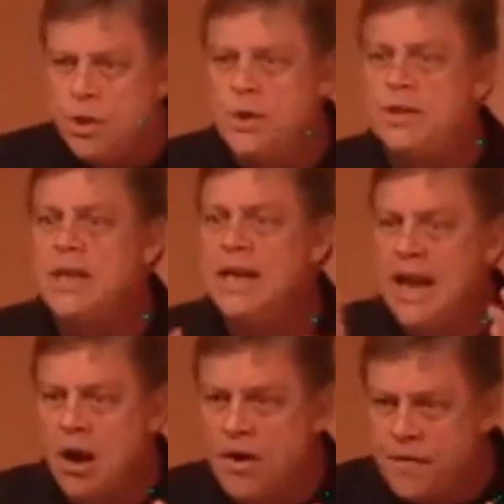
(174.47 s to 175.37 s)
When you see
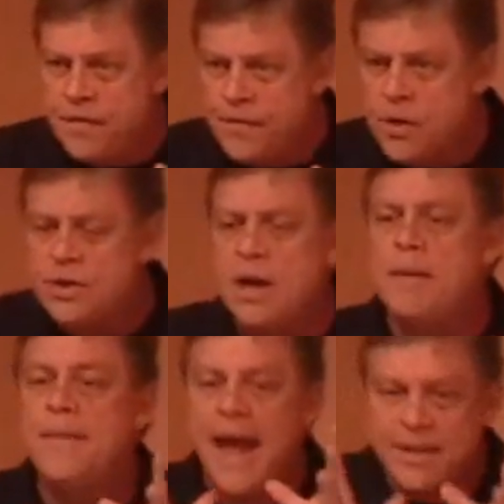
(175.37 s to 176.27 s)
Carrie for the first
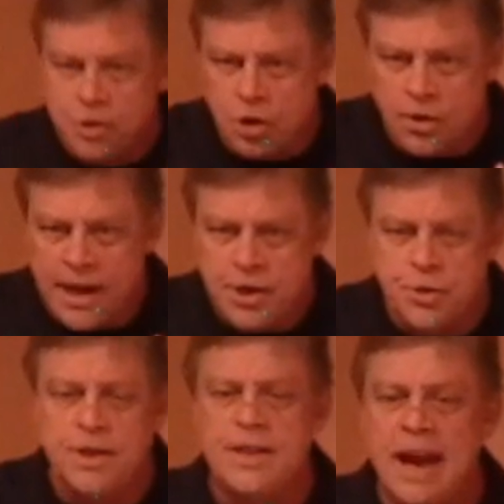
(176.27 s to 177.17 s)
time, that's her
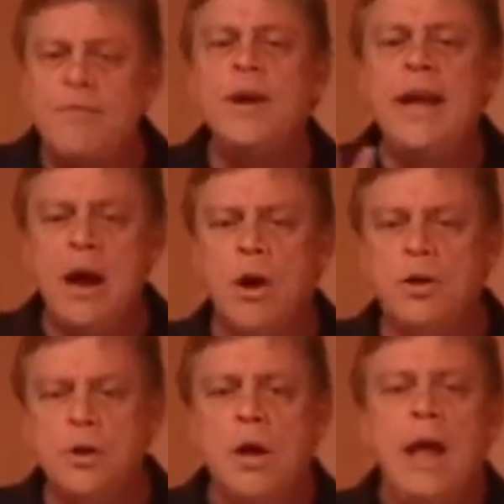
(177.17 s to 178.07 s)
entrance. Every
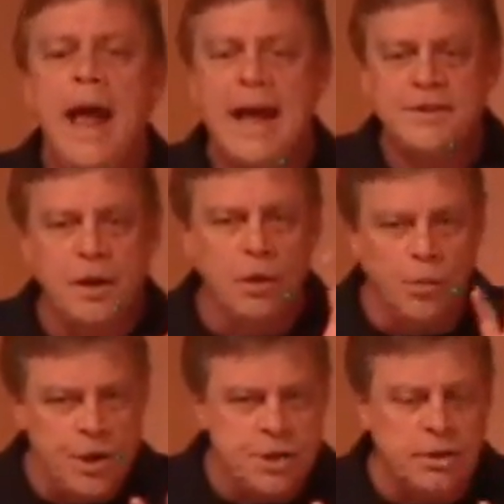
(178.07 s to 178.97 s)
character has their
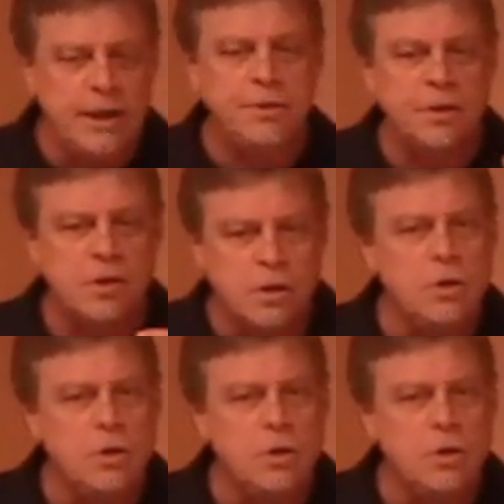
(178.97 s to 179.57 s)
original entrance.